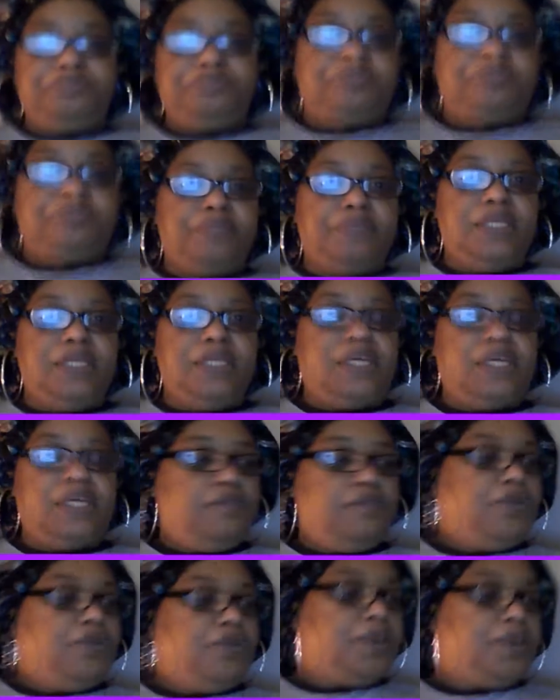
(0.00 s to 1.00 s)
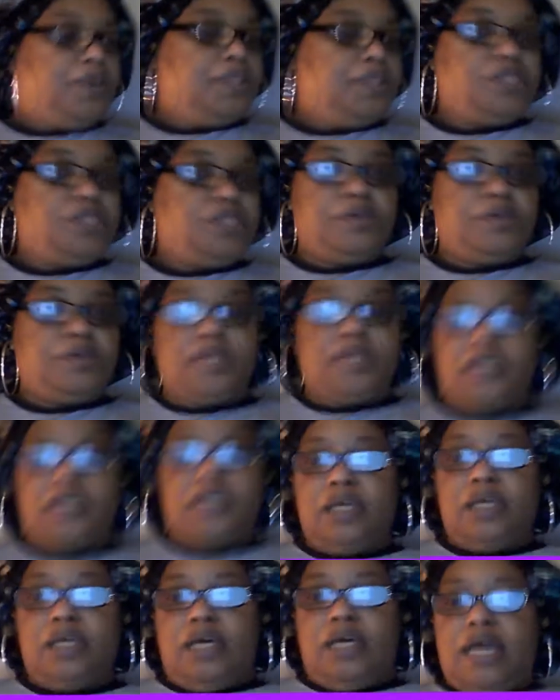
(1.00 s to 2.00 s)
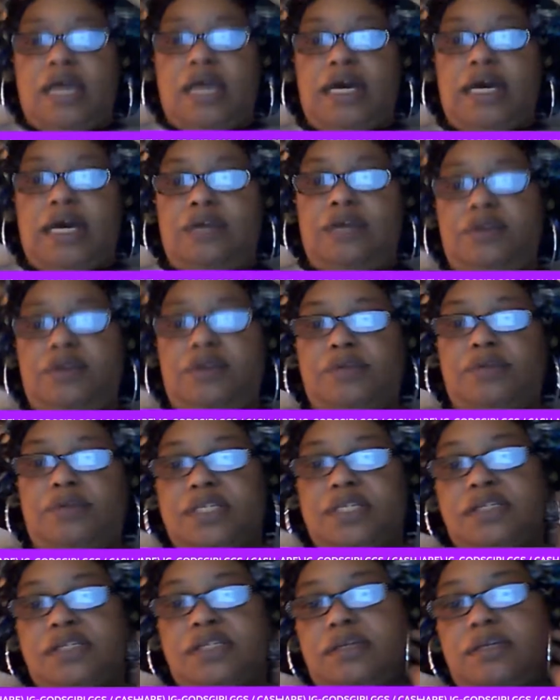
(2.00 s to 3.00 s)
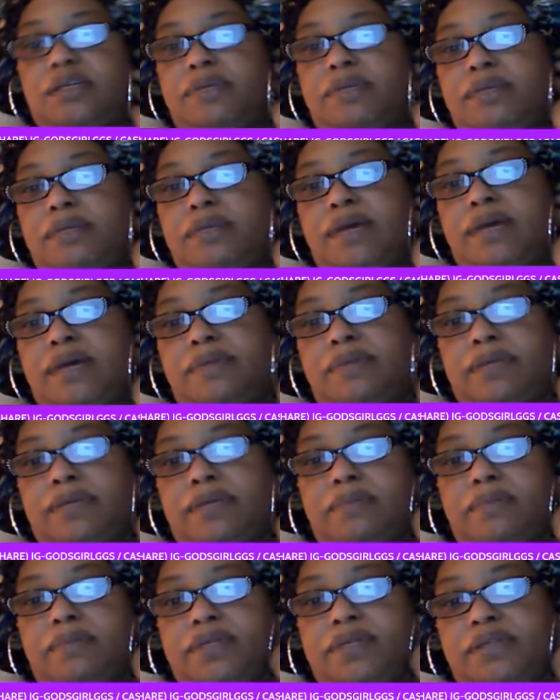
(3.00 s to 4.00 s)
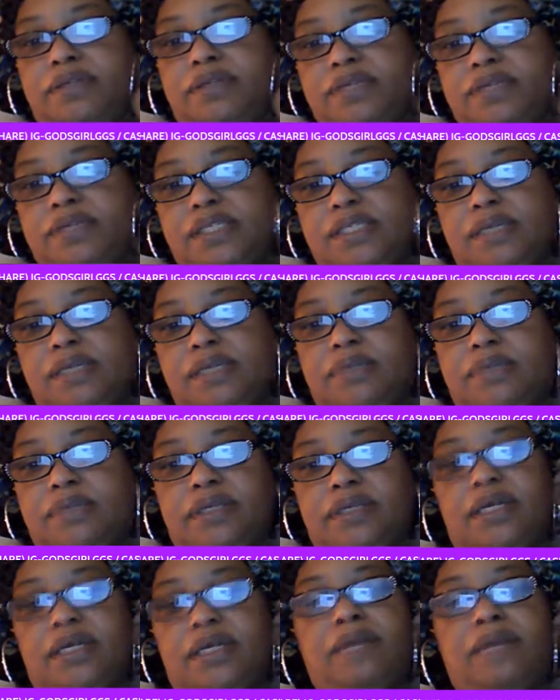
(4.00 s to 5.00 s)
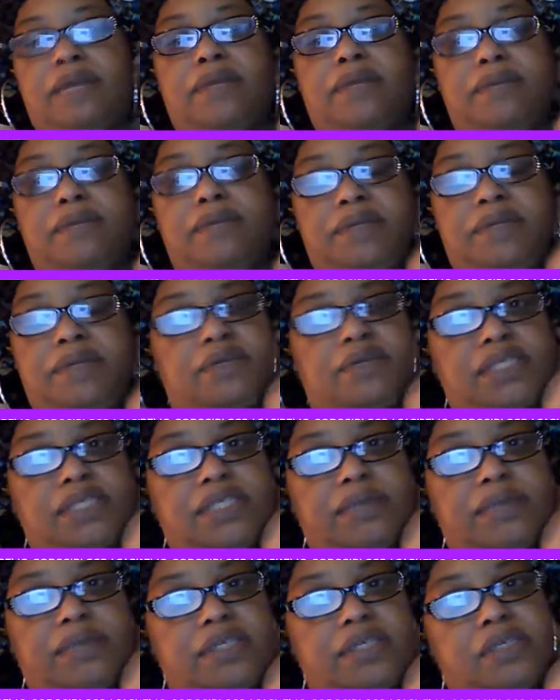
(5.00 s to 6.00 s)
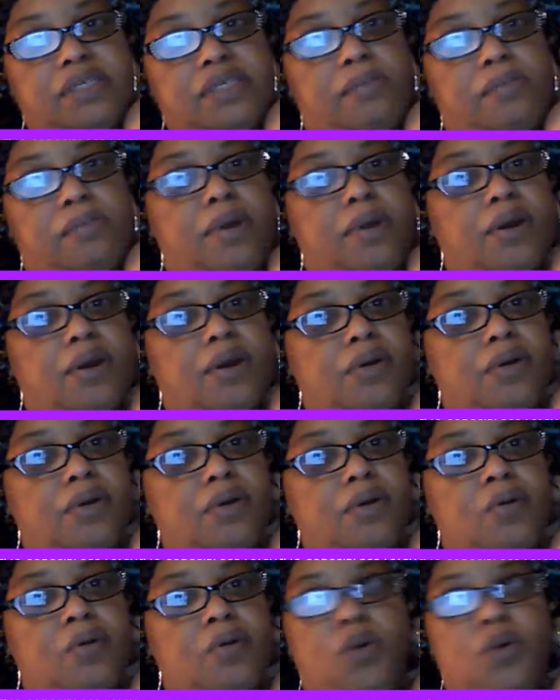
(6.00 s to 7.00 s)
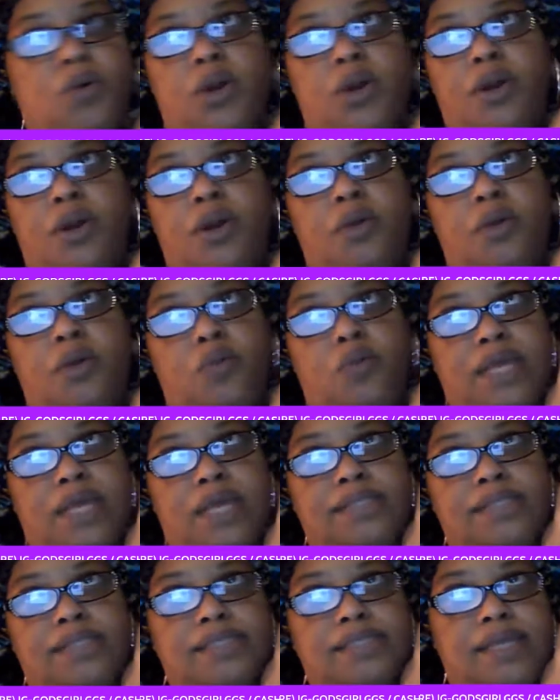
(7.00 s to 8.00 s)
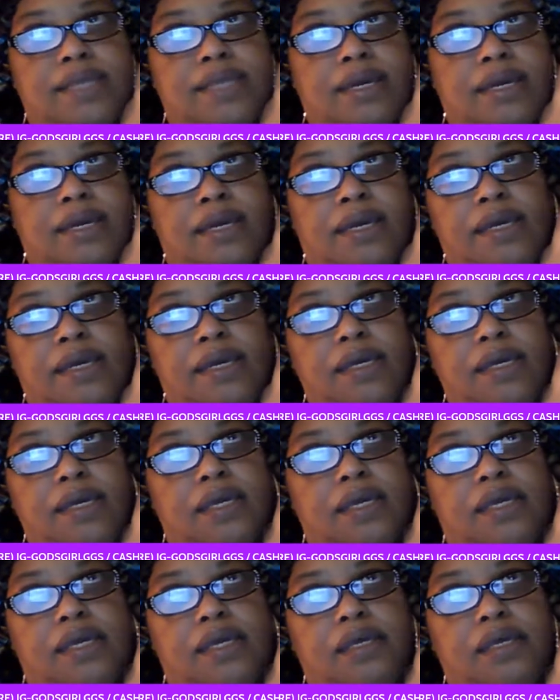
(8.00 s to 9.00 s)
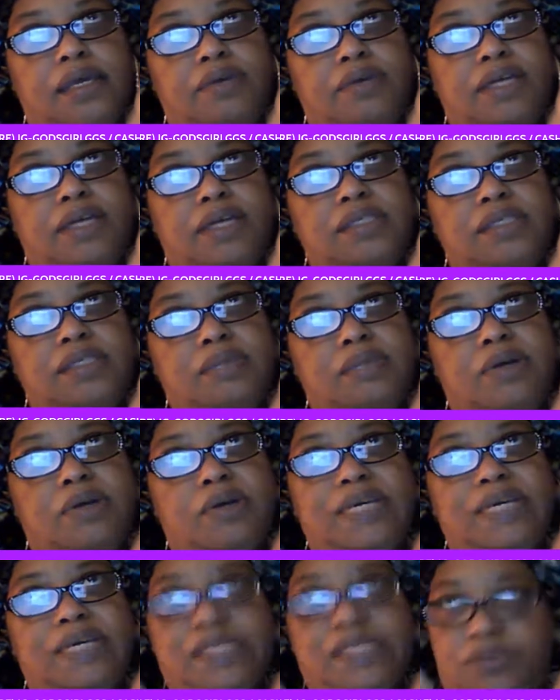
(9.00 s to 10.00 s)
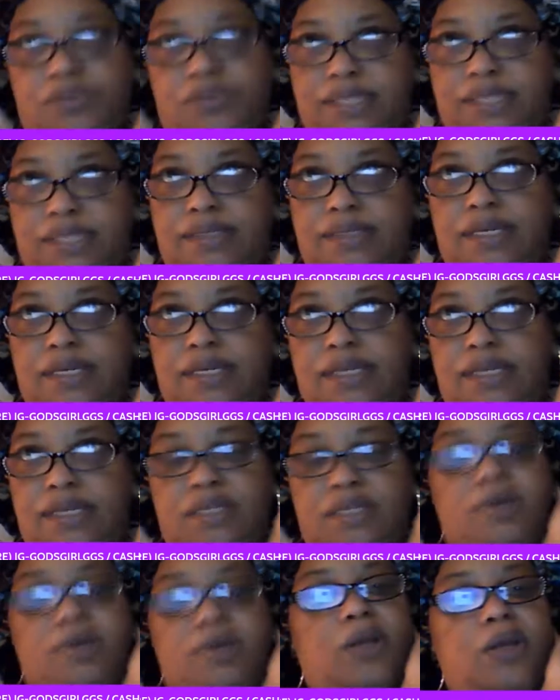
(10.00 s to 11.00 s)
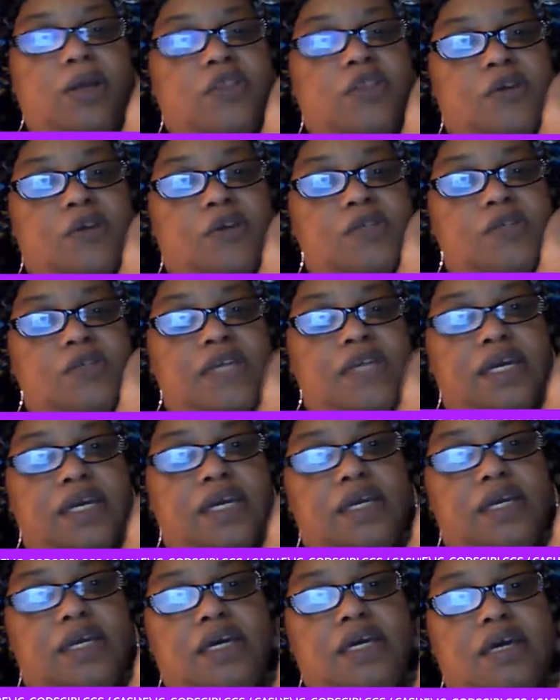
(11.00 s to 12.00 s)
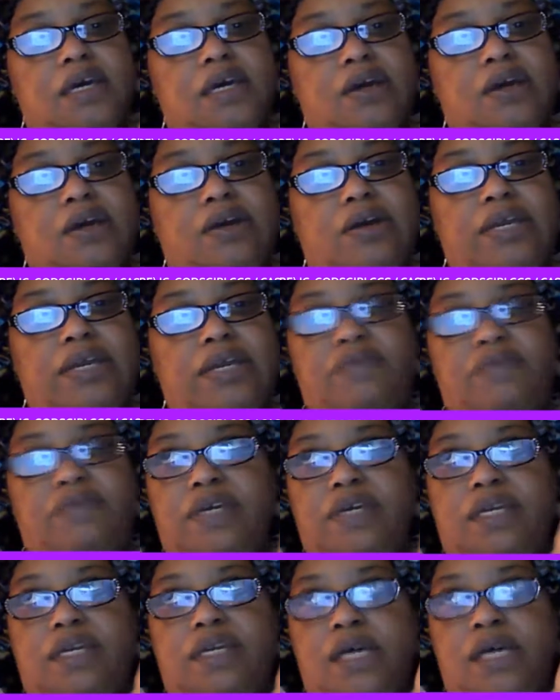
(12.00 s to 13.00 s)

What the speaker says: be looking forward to I don't know what it's gonna be about, but I'm gonna be doing something. I might be doing something tomorrow or Wednesday. Wait, tomorrow is Wednesday. Tomorrow Thursday, or even